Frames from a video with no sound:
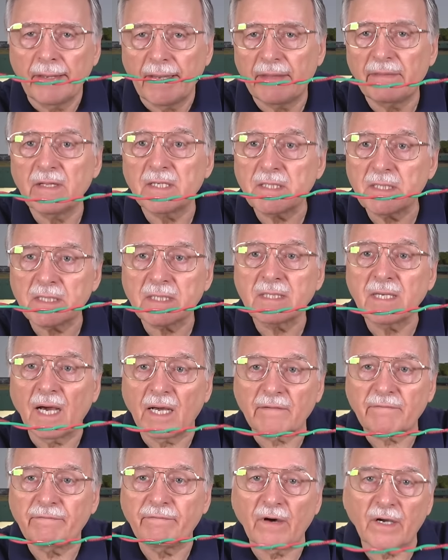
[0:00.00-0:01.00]
And this is
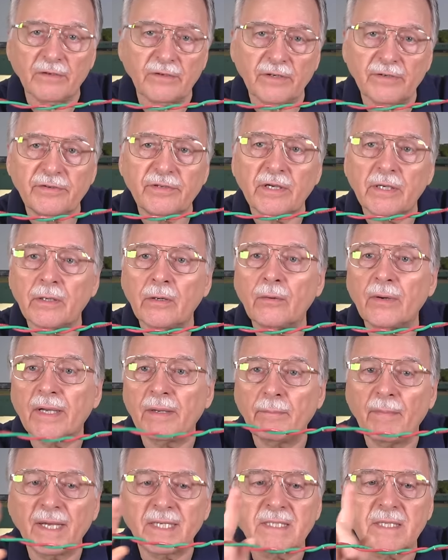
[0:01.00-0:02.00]
not fun to do.
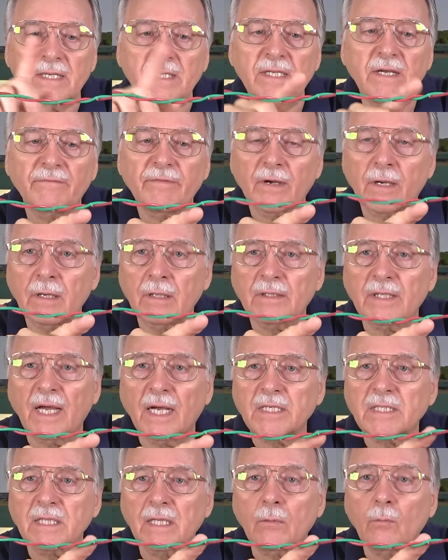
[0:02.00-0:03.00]
It makes it difficult to
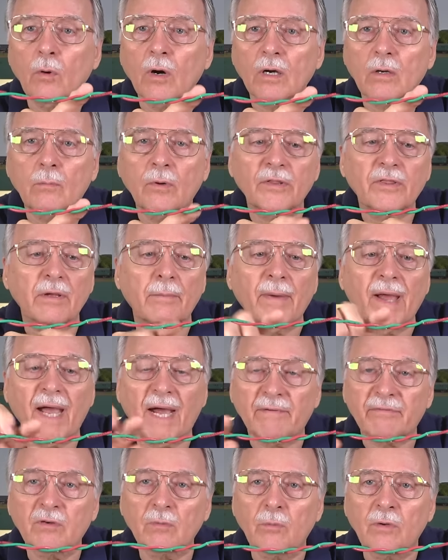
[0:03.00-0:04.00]
actually work with them
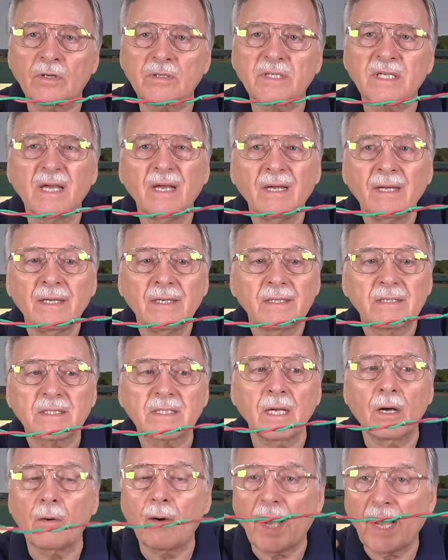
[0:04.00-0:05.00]
afterwards.
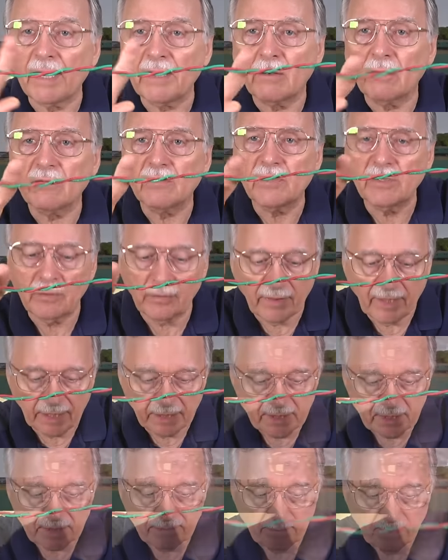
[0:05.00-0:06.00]
So I don't do
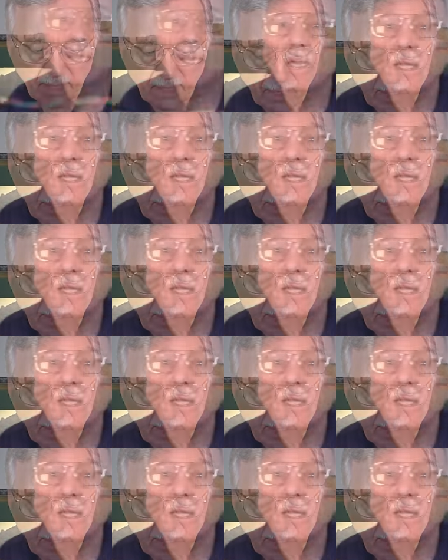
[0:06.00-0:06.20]
this.